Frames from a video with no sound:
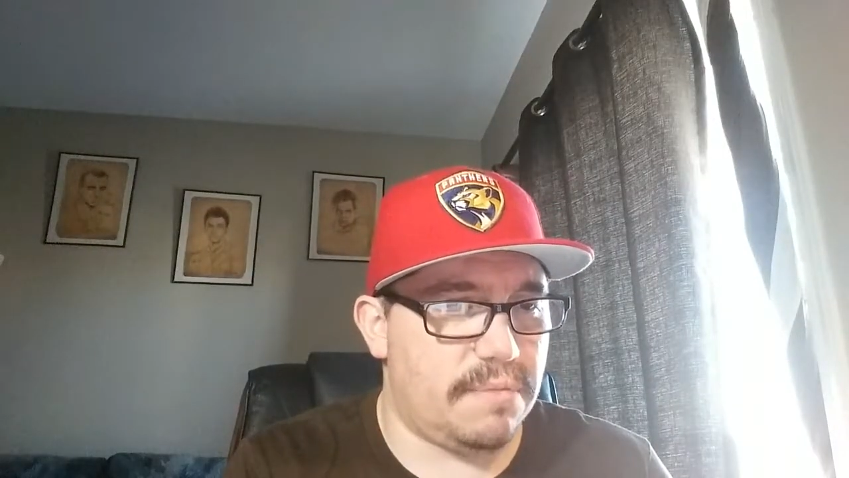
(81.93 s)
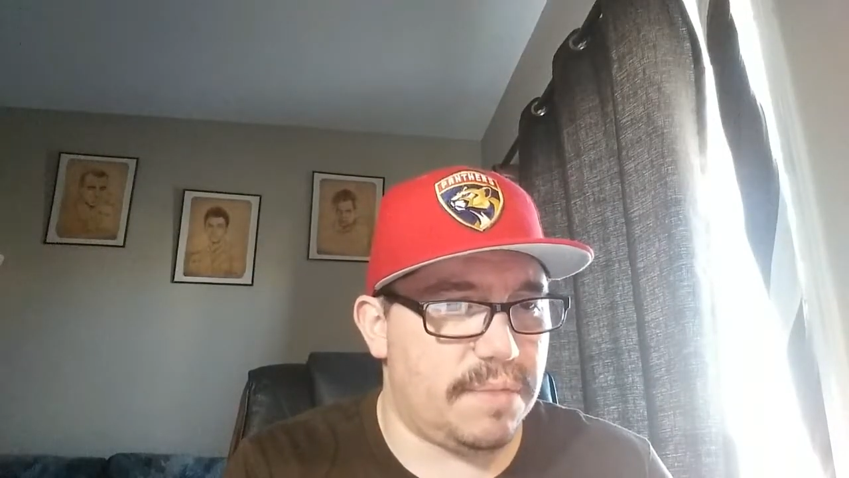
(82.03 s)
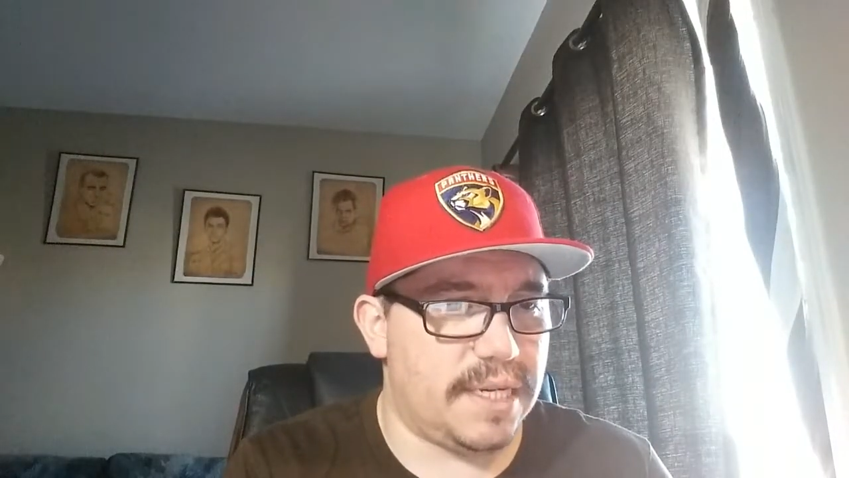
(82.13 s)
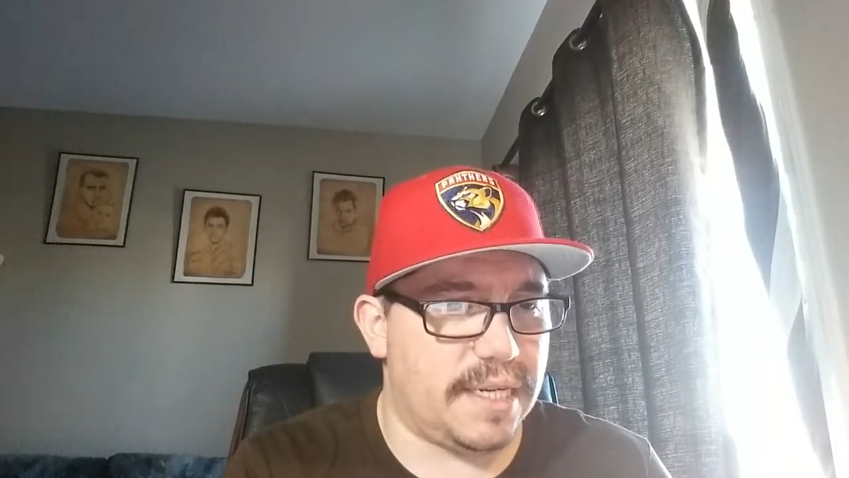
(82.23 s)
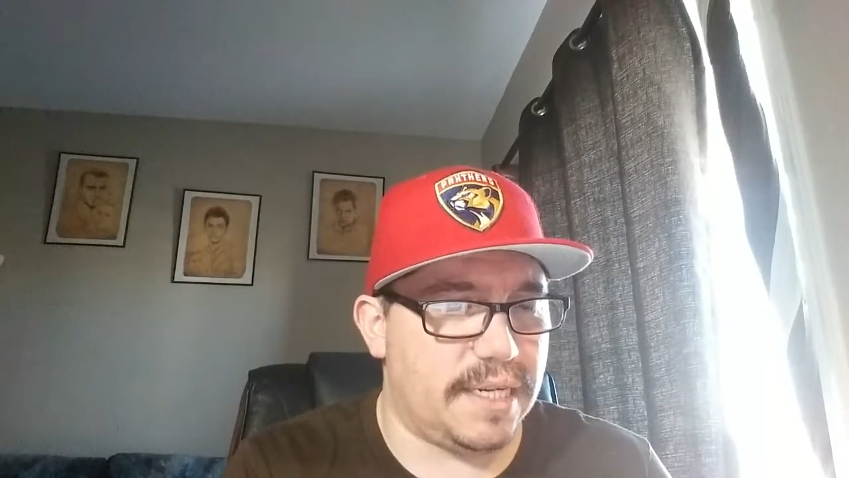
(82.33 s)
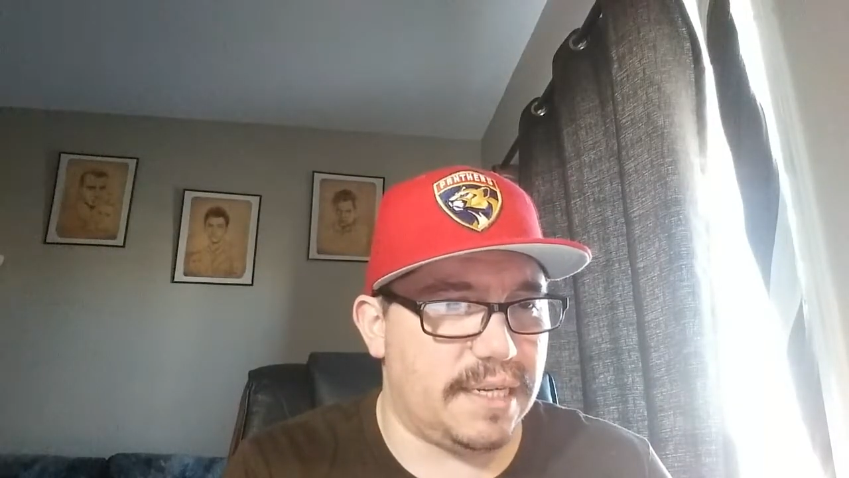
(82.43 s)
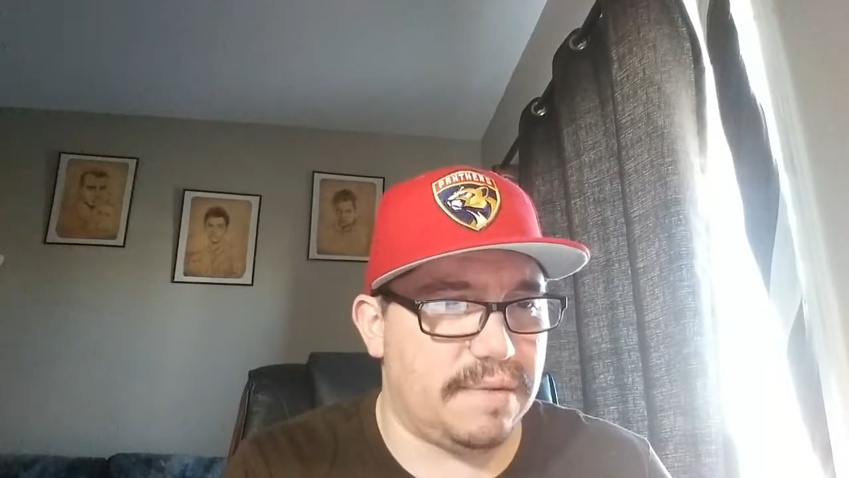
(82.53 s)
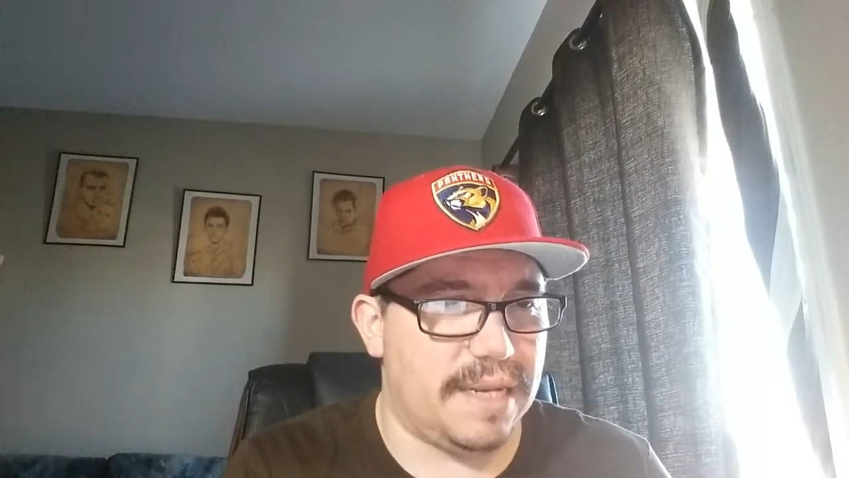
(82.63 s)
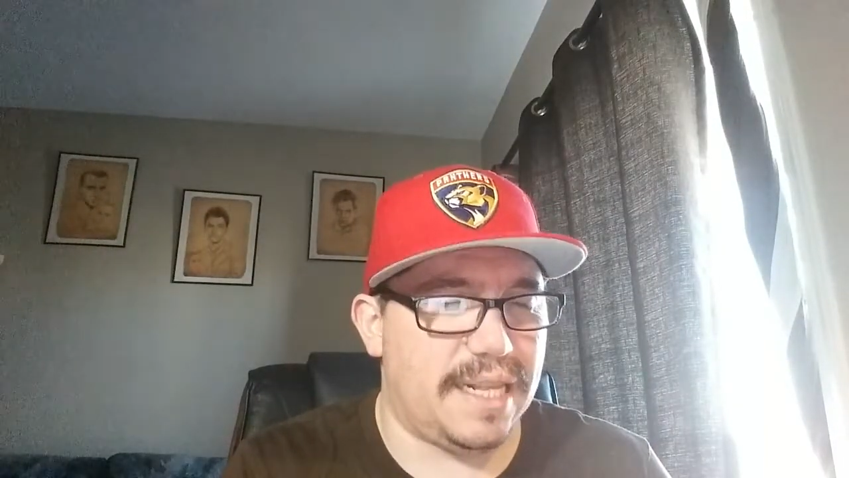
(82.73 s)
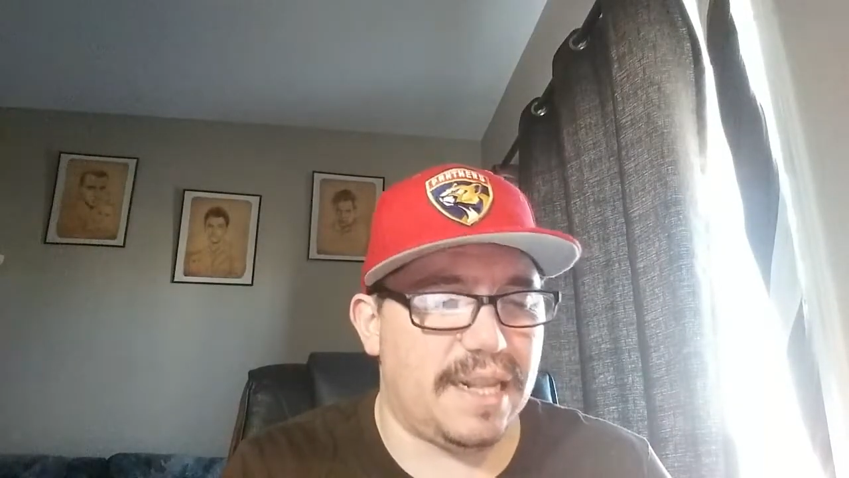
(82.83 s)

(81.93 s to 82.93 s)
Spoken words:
and